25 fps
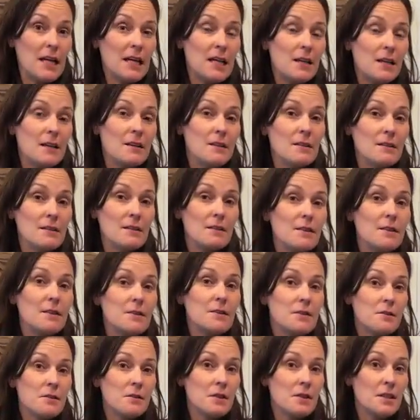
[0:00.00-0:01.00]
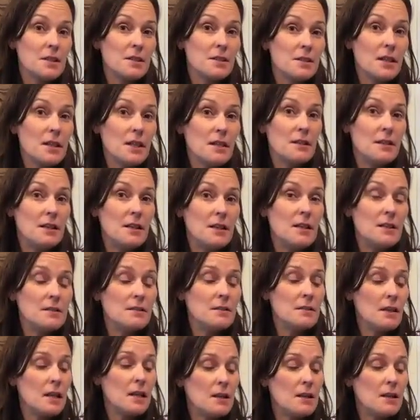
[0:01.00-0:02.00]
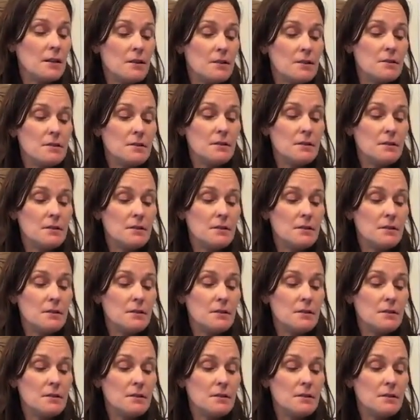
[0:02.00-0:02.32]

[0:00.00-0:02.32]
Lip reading: in the stores, and these like